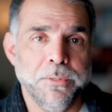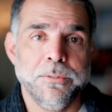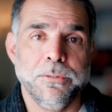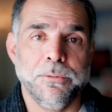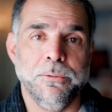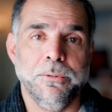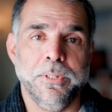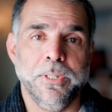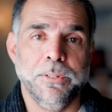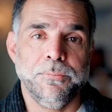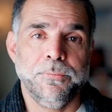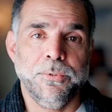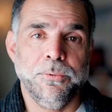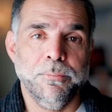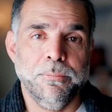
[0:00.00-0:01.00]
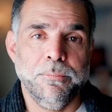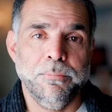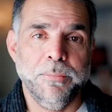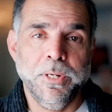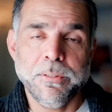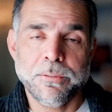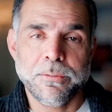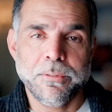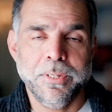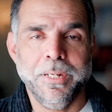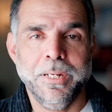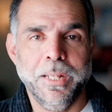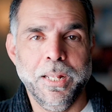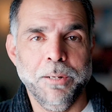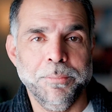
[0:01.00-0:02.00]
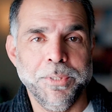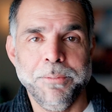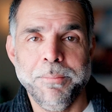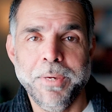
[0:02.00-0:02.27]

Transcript: this, it's gonna take a few minutes and I'll be